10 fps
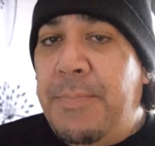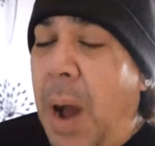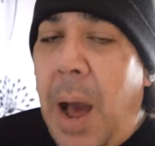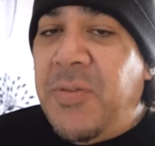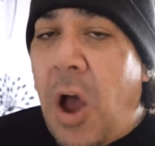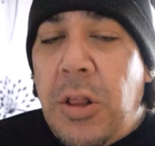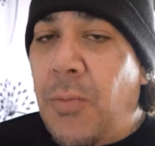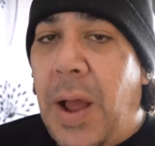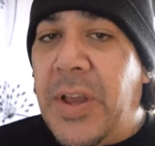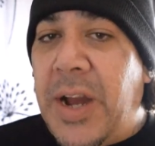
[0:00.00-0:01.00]
Moms all
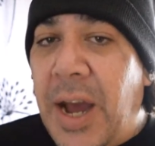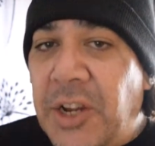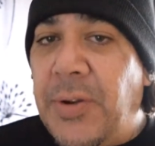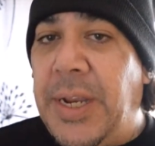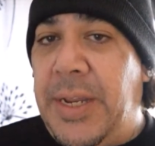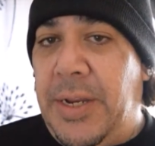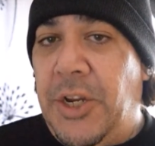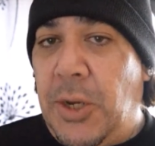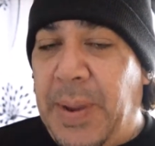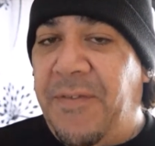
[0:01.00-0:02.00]
around the country
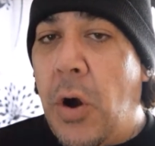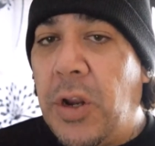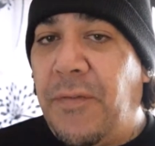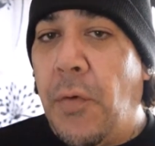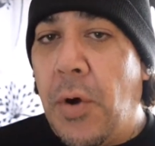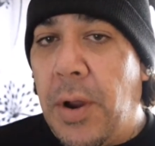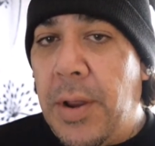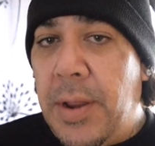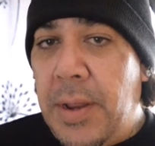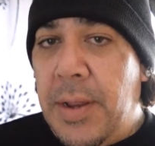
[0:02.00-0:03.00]
should be voted for.
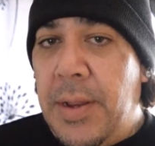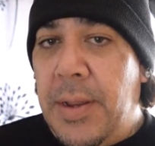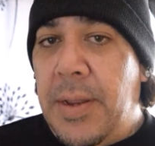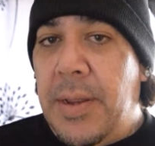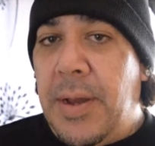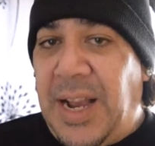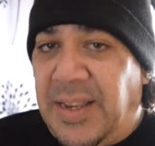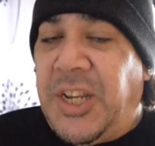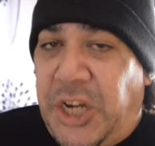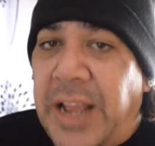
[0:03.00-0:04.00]
I
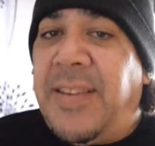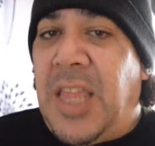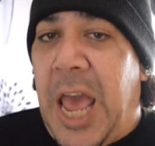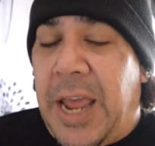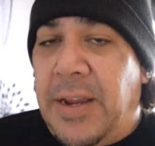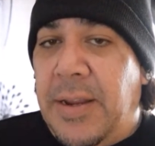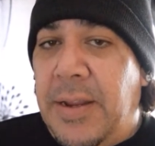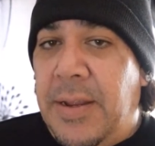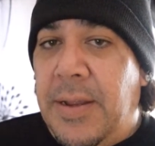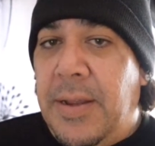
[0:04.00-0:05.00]
suggest that.
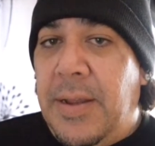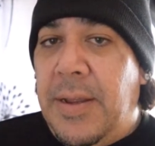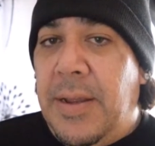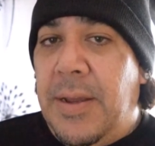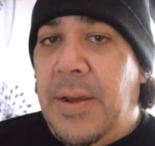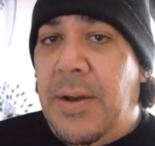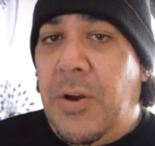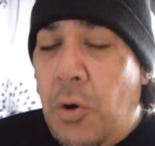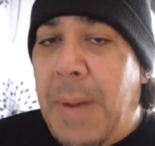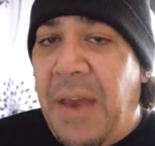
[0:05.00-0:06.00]

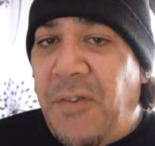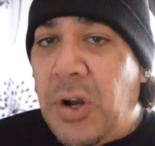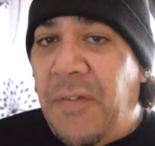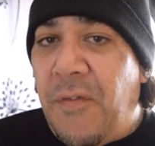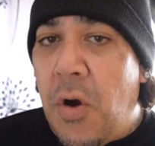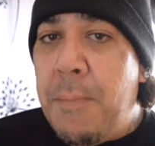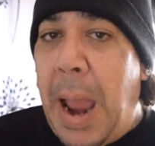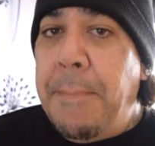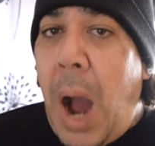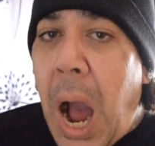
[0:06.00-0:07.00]
Who am I voting for?
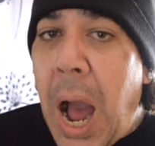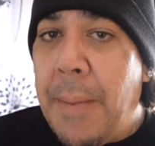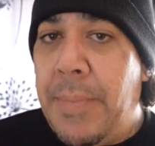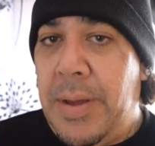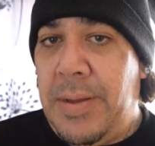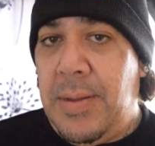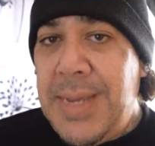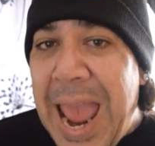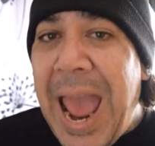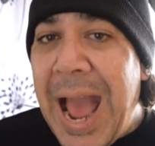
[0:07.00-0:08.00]
My mom!
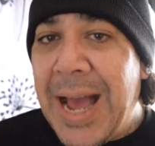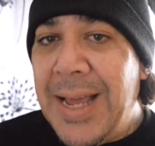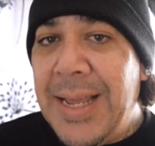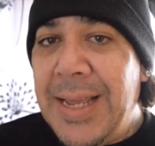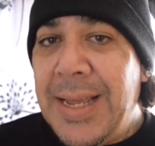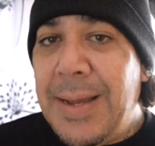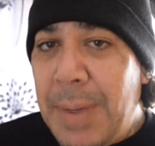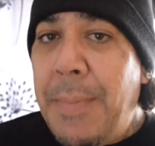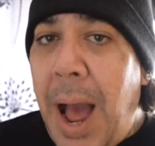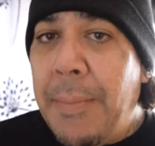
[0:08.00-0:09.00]
Yeah!
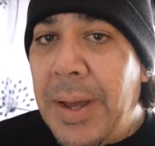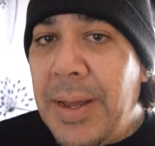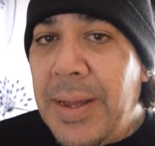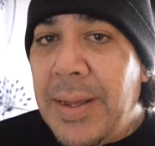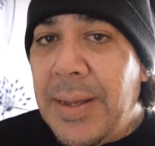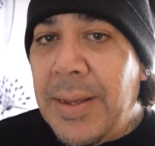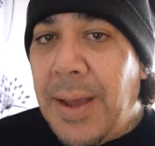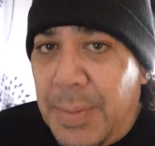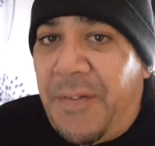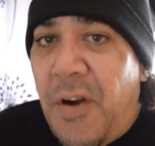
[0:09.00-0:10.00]
My mom!
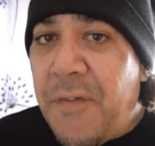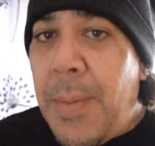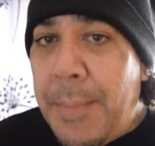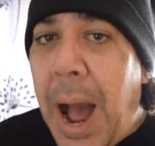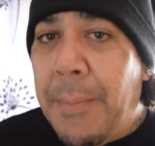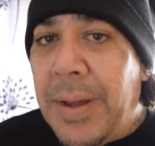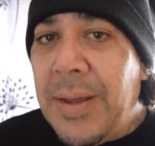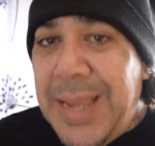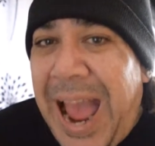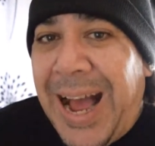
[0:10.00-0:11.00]
I'm gonna vote for my
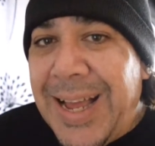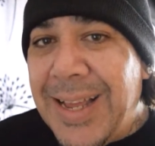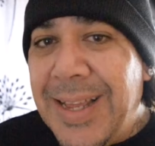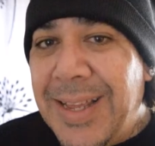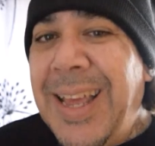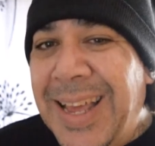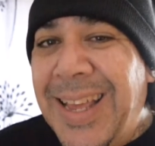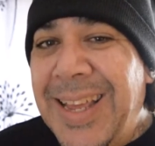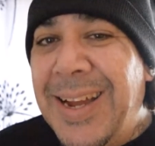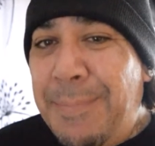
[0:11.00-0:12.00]
mom!
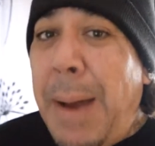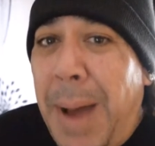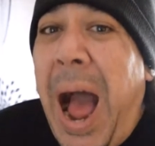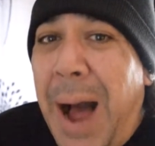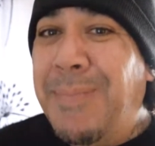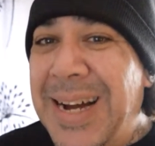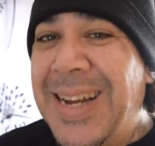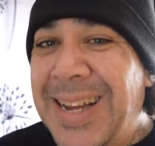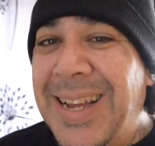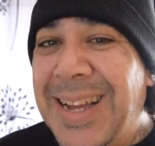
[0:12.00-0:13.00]
Yeah! Mom!
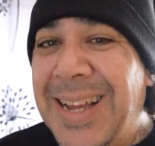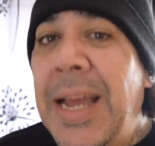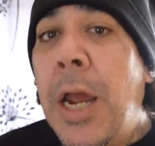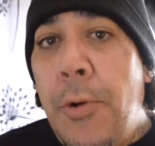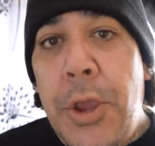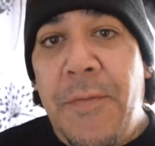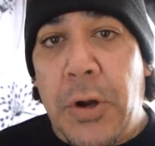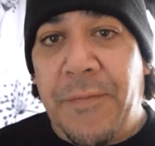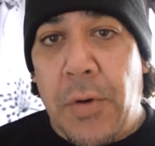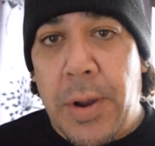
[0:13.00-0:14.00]
Who are you
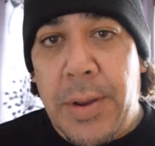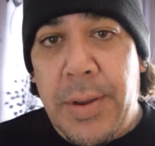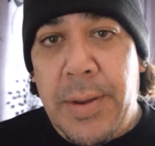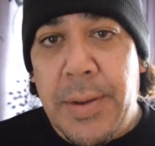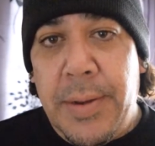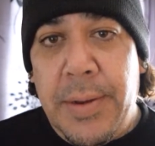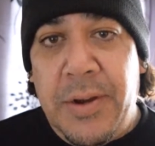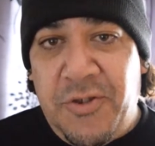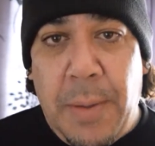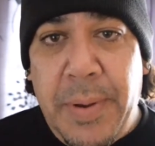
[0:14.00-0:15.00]
voting for?
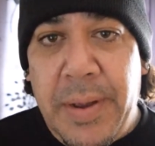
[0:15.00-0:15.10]
Trump?